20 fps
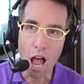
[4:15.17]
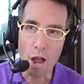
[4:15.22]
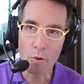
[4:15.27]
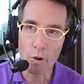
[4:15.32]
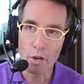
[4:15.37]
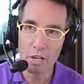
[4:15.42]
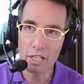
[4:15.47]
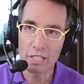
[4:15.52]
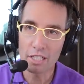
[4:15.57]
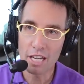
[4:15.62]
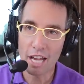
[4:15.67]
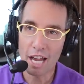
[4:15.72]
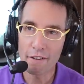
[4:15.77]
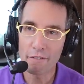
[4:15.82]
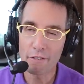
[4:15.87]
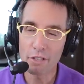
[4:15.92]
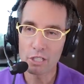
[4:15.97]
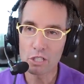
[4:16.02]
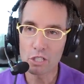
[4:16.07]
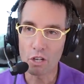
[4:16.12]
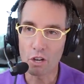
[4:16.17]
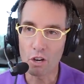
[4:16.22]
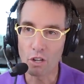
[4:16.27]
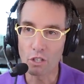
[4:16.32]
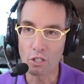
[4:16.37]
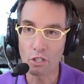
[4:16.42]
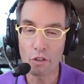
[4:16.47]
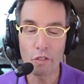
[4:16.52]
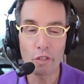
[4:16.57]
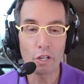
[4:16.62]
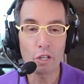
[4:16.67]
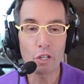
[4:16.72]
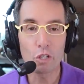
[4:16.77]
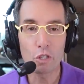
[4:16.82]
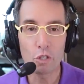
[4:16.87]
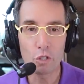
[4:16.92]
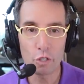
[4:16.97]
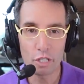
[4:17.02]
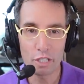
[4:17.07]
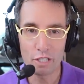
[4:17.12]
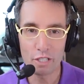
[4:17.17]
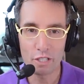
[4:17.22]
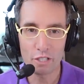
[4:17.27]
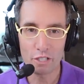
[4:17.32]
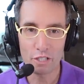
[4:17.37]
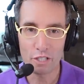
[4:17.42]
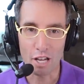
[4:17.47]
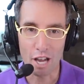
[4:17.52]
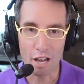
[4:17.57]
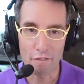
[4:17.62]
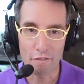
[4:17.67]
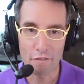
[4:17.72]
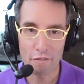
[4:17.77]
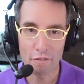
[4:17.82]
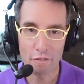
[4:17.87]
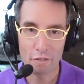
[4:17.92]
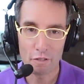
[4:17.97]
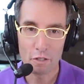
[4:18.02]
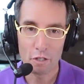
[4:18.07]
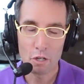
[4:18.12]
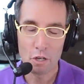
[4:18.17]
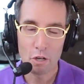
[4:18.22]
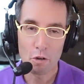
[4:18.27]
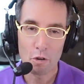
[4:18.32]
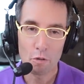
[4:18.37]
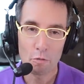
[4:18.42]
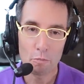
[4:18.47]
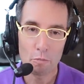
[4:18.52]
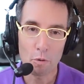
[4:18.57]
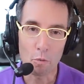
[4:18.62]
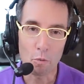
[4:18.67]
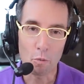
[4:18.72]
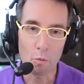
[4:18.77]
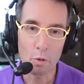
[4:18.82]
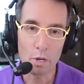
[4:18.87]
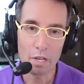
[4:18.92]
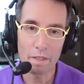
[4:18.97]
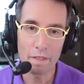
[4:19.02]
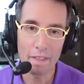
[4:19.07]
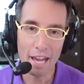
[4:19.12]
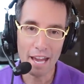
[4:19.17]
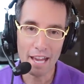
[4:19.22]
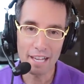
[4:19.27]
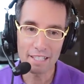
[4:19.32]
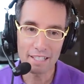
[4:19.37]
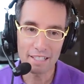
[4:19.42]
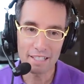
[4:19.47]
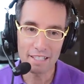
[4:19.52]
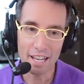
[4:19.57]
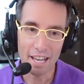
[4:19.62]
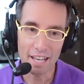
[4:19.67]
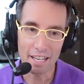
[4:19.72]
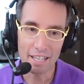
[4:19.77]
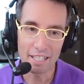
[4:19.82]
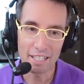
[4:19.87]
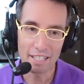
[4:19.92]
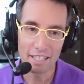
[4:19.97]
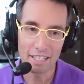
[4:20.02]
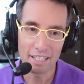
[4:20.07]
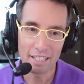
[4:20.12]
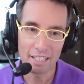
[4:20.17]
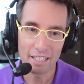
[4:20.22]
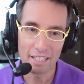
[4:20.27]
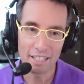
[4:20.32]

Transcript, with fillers: I want to dive into all the good stuff. But with that said,